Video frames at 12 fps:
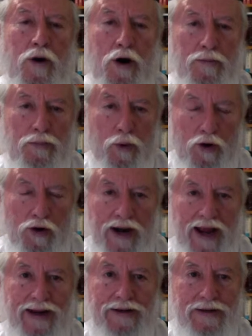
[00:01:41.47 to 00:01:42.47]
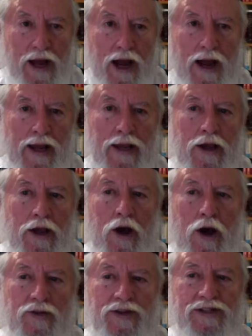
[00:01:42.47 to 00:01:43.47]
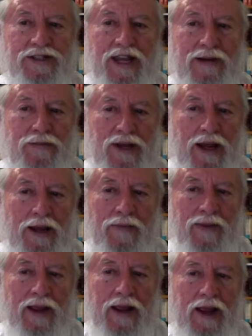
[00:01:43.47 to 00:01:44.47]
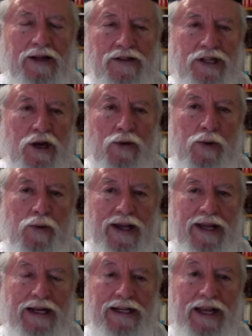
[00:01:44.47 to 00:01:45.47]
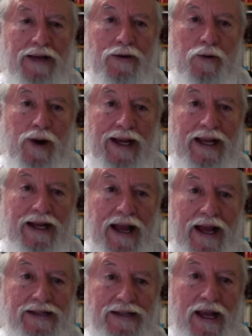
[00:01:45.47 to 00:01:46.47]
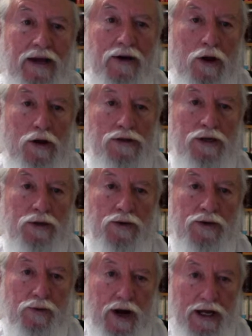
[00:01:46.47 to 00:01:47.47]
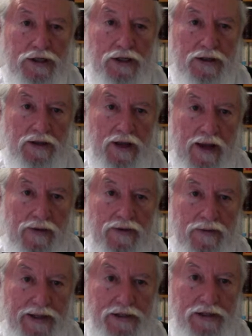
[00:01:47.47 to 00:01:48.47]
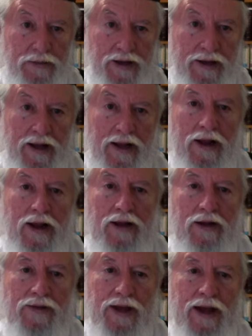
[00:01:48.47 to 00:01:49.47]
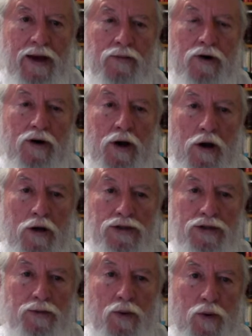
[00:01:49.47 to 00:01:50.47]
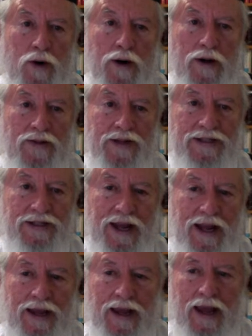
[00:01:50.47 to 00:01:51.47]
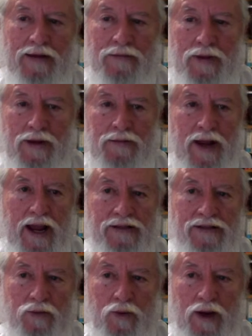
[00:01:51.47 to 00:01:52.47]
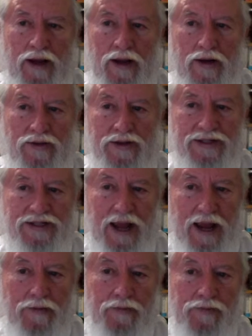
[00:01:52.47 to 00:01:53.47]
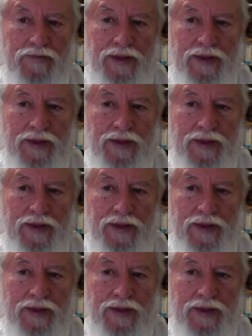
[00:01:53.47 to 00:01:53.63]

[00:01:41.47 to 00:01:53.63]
are, born and die on the same day. And so we recognize, recognize that also with Rachel and Benjamin uh, that were also born on this day and, and passed away on this day.